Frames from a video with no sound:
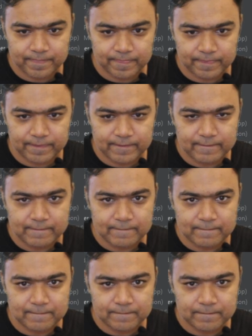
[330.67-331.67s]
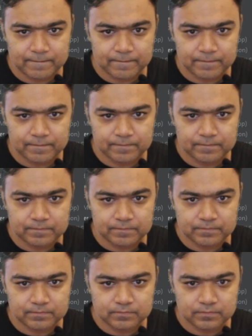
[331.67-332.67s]

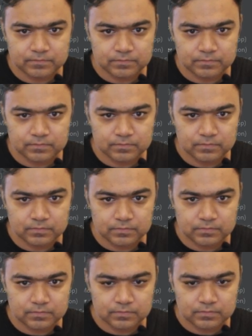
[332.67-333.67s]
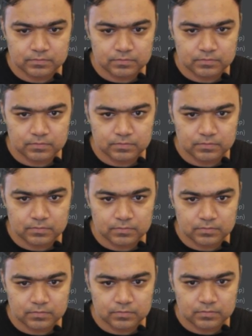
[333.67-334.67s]
Nobody speaks.